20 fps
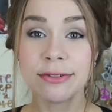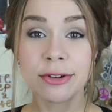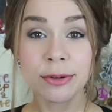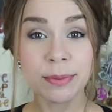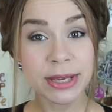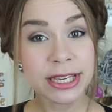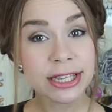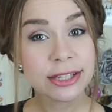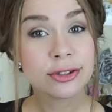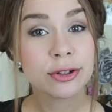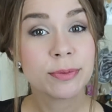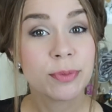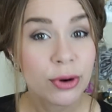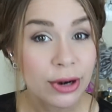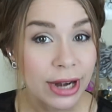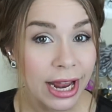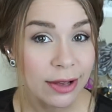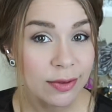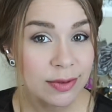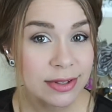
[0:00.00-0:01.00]
for me to
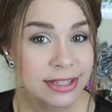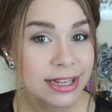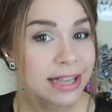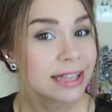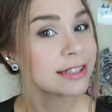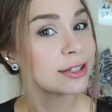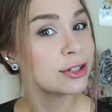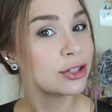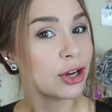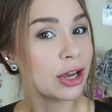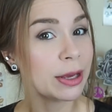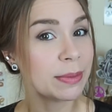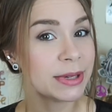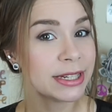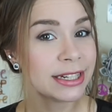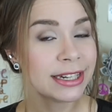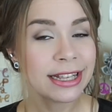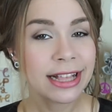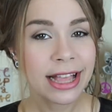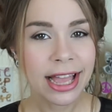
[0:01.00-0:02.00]
pronounce as a
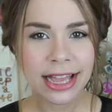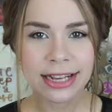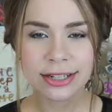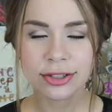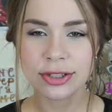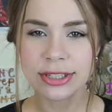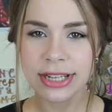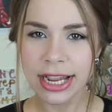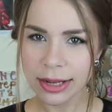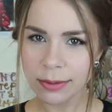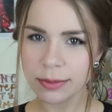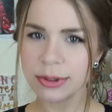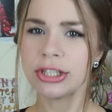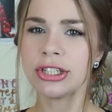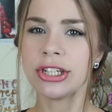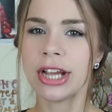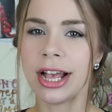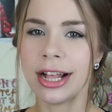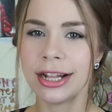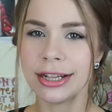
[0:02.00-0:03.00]
German, and today we
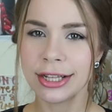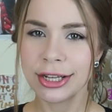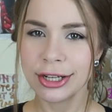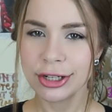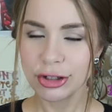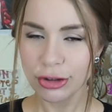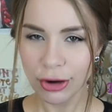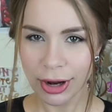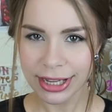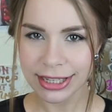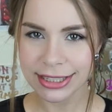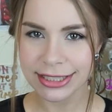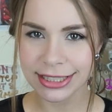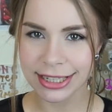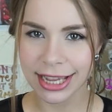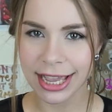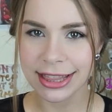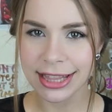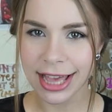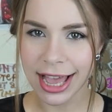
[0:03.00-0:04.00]
shall try it
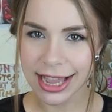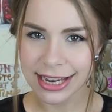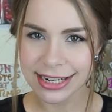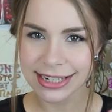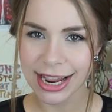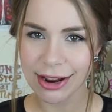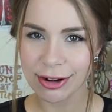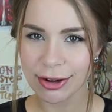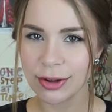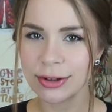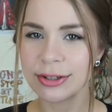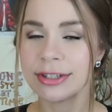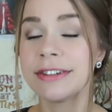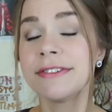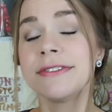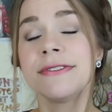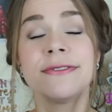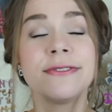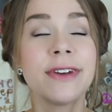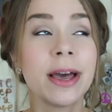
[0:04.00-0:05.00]
together. I downloaded a
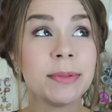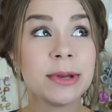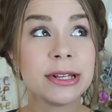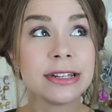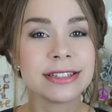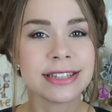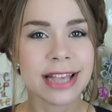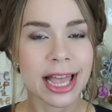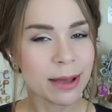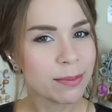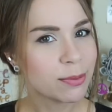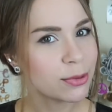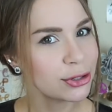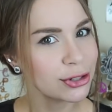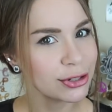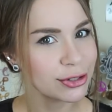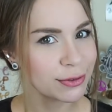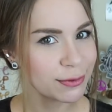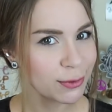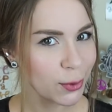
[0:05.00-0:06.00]
fabulous app which
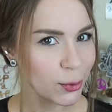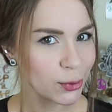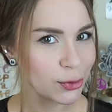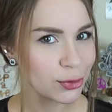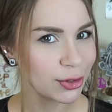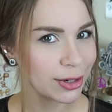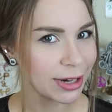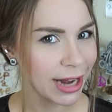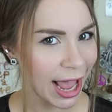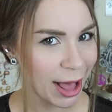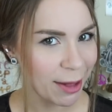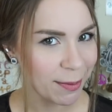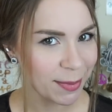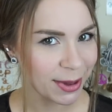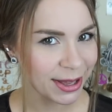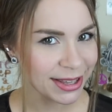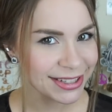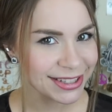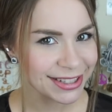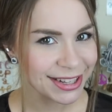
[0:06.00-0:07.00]
is of course going to help
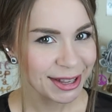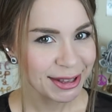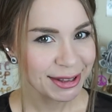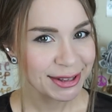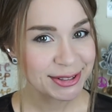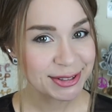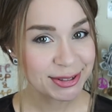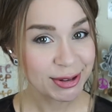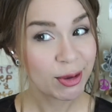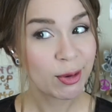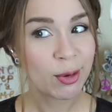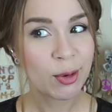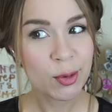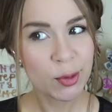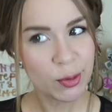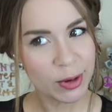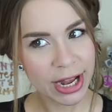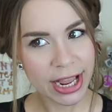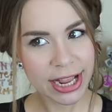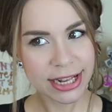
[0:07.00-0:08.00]
us, so
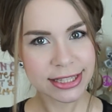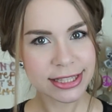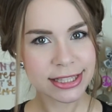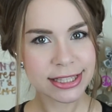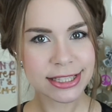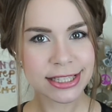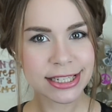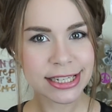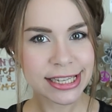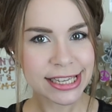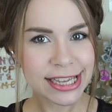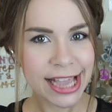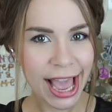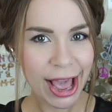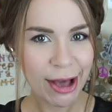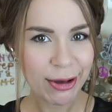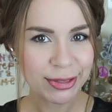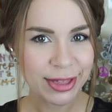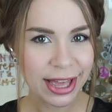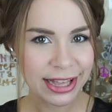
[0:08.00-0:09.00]
let's see
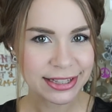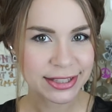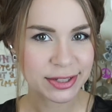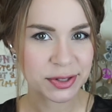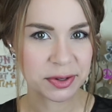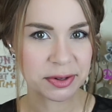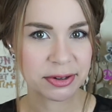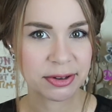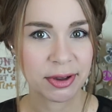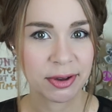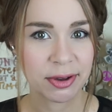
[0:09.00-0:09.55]
how that's going to